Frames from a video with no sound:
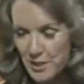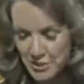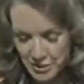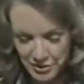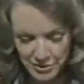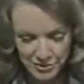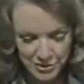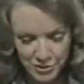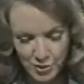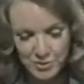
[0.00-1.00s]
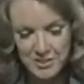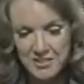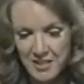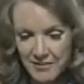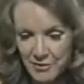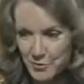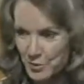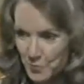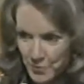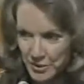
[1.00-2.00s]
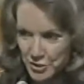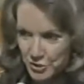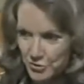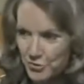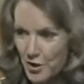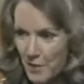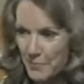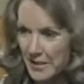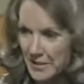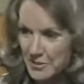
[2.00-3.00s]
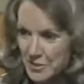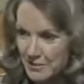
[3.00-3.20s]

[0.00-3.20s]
Washington's nose is covered with pigeon droppings.